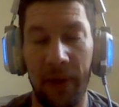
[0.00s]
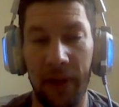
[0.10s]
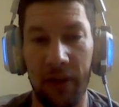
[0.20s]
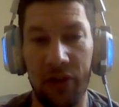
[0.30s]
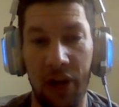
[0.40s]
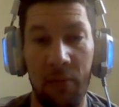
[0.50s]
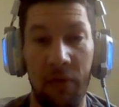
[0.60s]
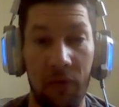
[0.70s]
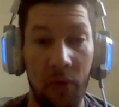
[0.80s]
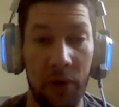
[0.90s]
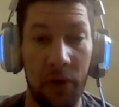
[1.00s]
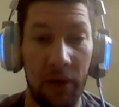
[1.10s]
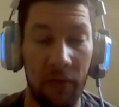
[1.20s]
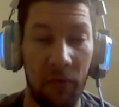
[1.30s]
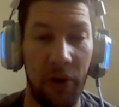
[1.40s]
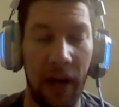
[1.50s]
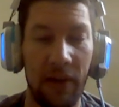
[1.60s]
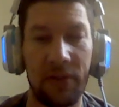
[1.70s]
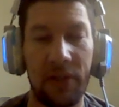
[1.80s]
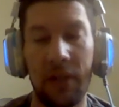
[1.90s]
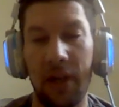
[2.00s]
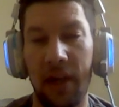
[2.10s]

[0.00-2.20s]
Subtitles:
to get a job before you can afford housing,